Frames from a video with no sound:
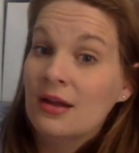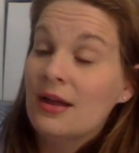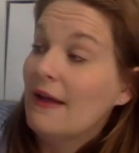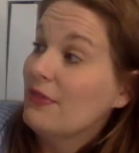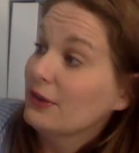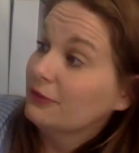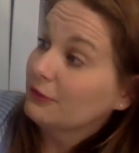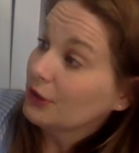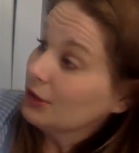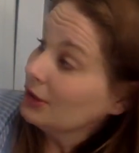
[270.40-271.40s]
and their
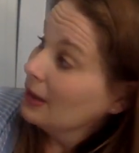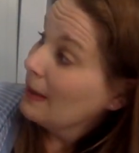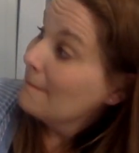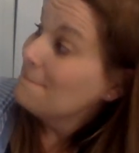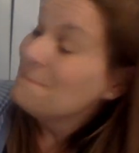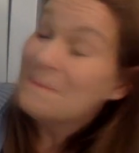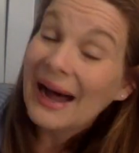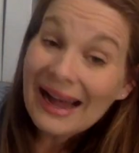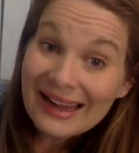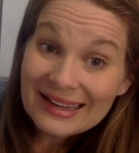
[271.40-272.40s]
fur,
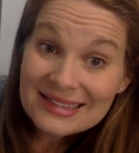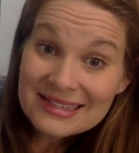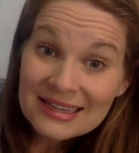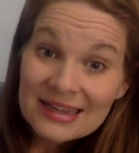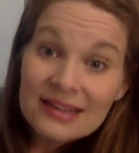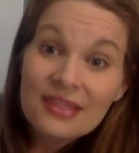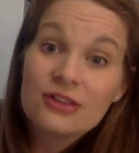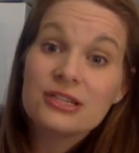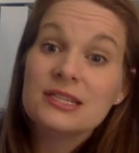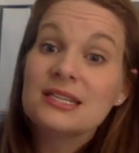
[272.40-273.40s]
but
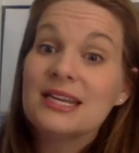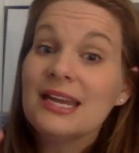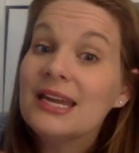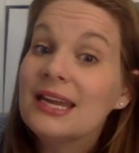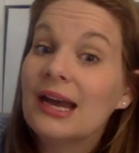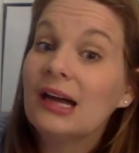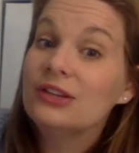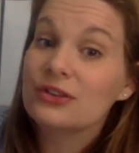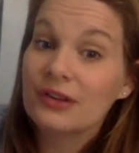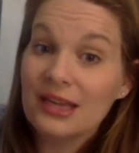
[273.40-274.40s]
their skin
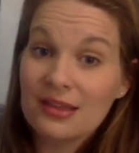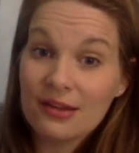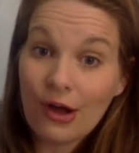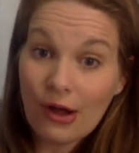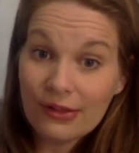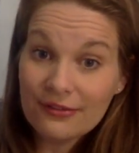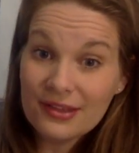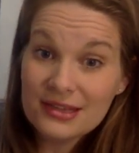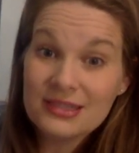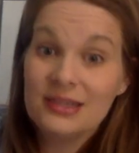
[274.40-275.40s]
underneath all of
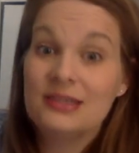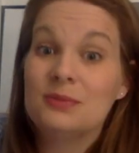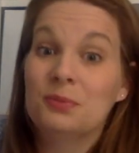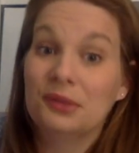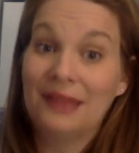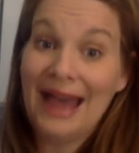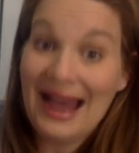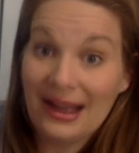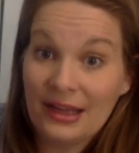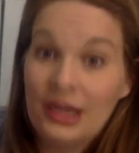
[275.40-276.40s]
this is
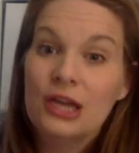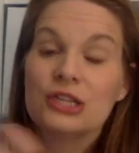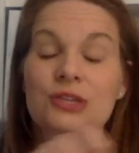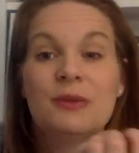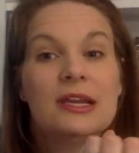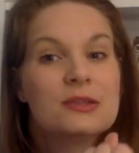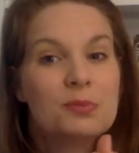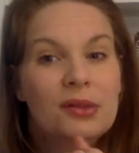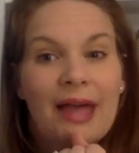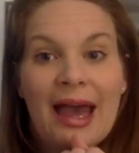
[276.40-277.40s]
black. It's because
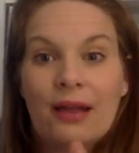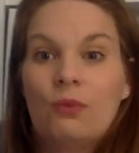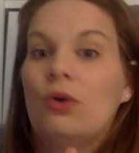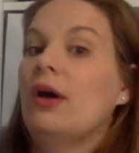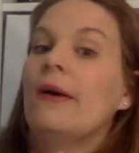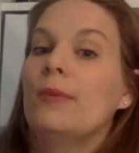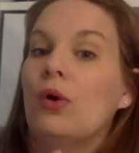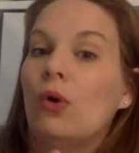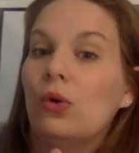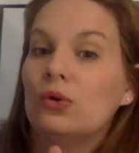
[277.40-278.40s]
black will help
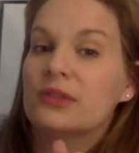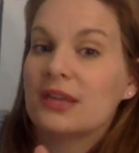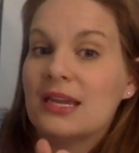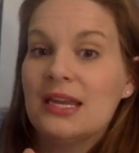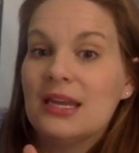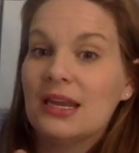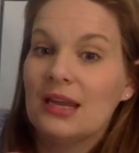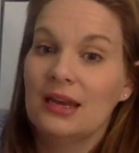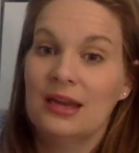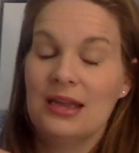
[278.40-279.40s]
hold the heat
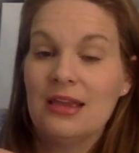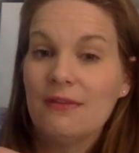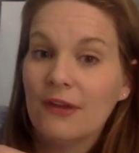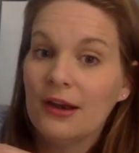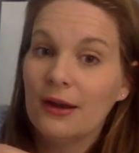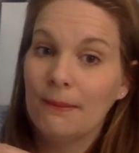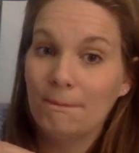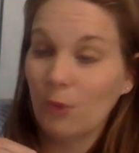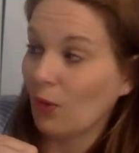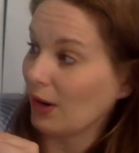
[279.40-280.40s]
in even
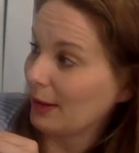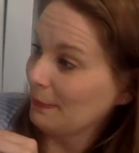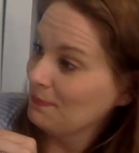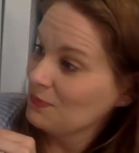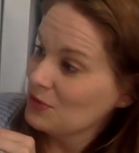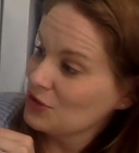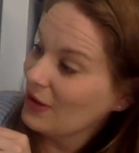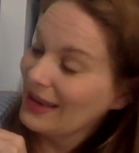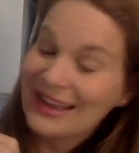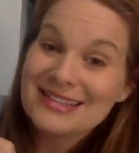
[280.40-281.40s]
more. So
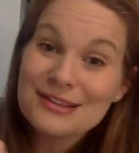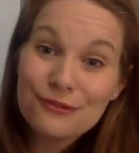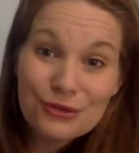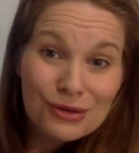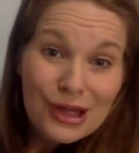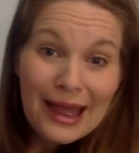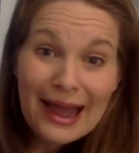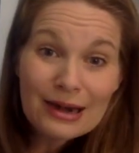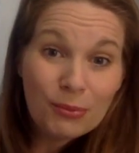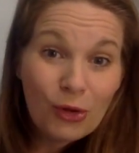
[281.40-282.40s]
I guess if you
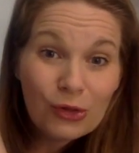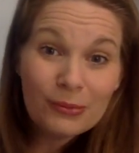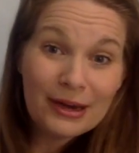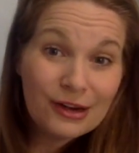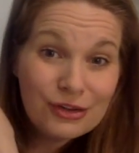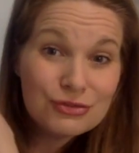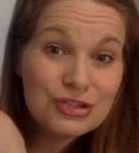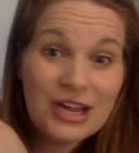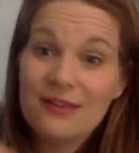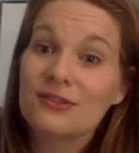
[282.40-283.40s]
had a polar bear and you
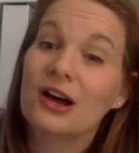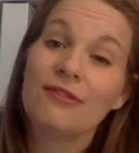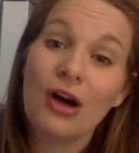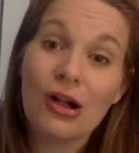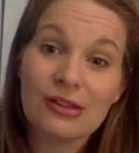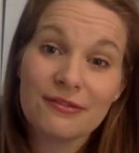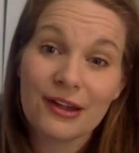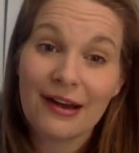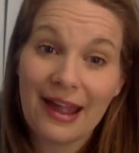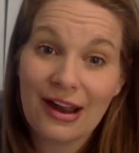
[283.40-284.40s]
shaved off all of
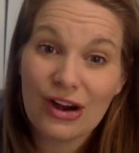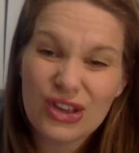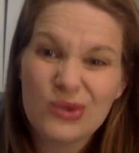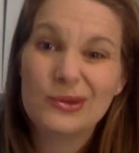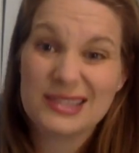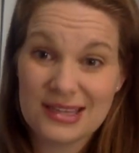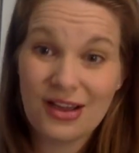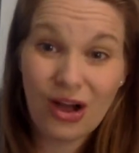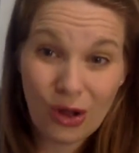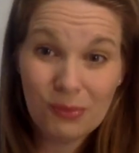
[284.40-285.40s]
their hair, you would
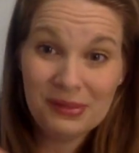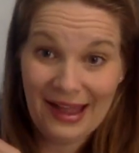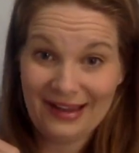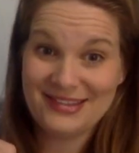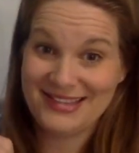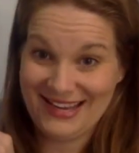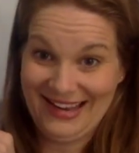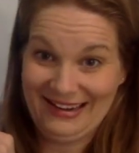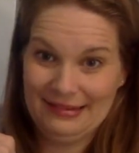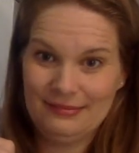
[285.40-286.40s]
see all black
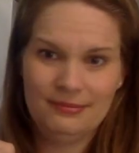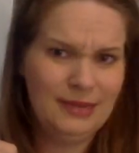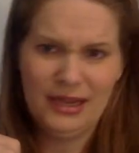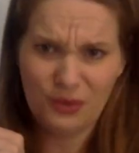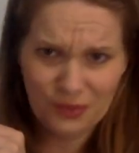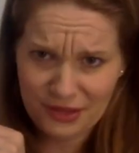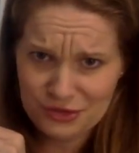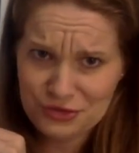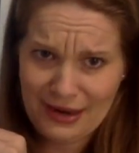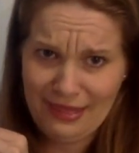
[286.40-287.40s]
skin. I don't want
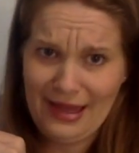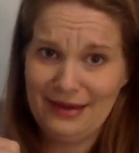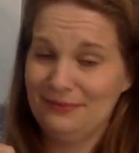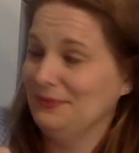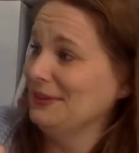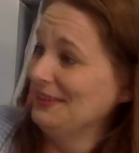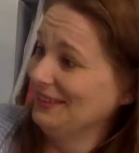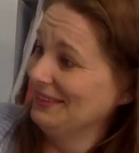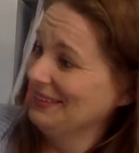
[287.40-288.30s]
to try that.